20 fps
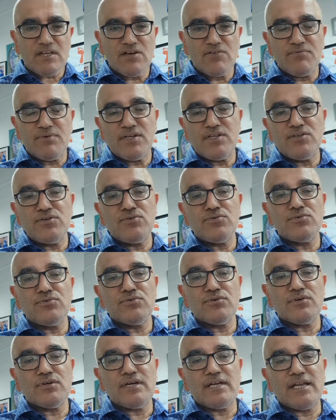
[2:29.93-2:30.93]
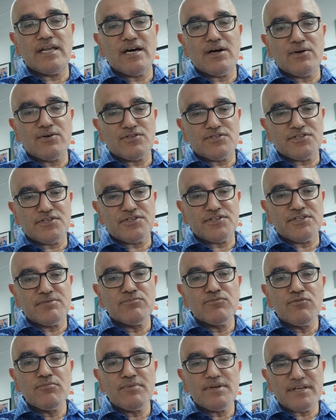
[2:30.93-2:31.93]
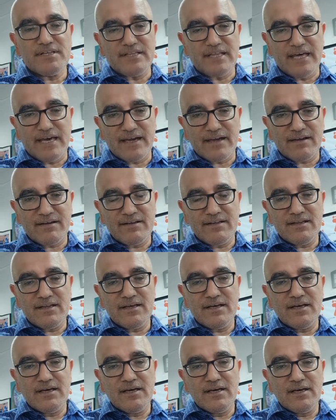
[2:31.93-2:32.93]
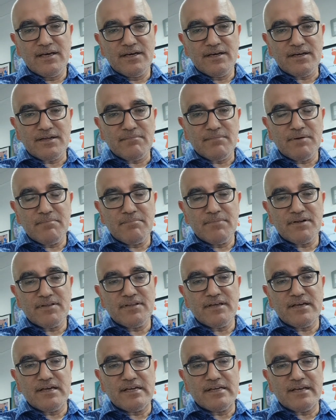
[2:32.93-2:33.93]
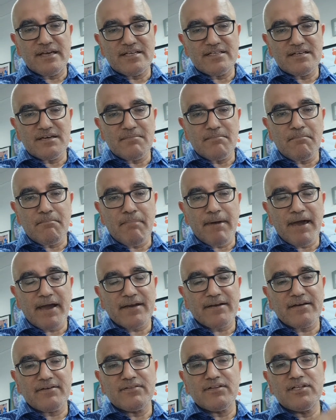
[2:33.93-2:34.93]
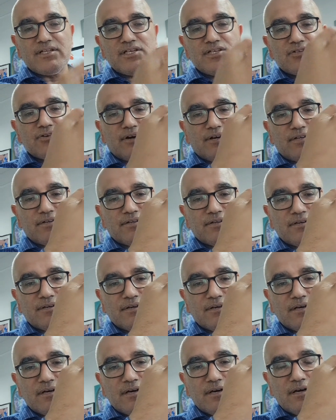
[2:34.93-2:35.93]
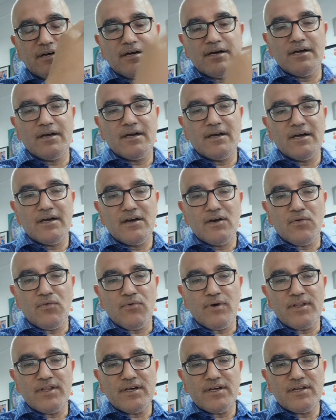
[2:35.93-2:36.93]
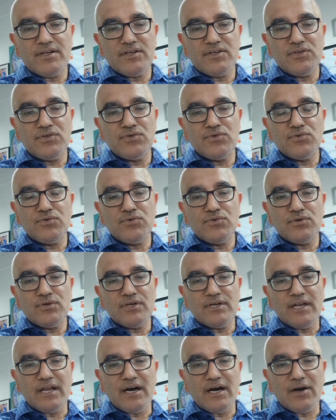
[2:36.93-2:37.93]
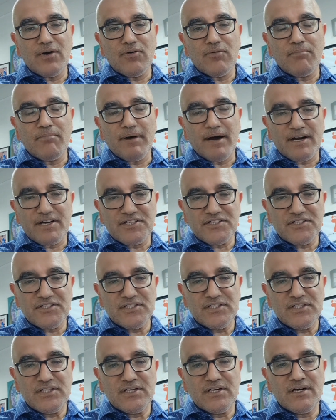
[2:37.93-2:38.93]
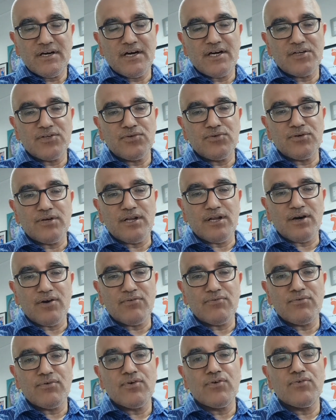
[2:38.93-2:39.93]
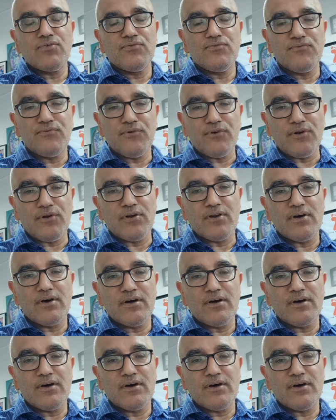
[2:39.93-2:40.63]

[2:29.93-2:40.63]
when you allow certain movement in the ankle, remember that it has an impact on the knee joint. Whether you allow partially or you allow full,